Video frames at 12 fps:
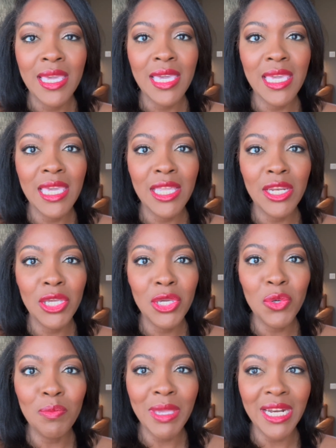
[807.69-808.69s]
in
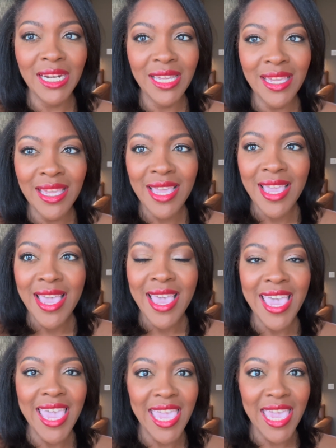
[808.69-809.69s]
humidity
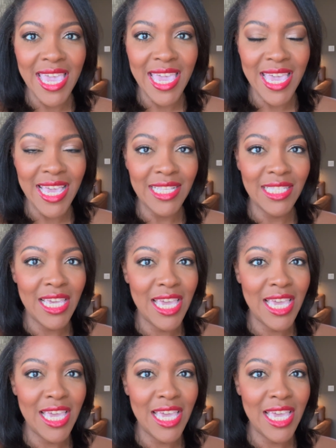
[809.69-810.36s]
and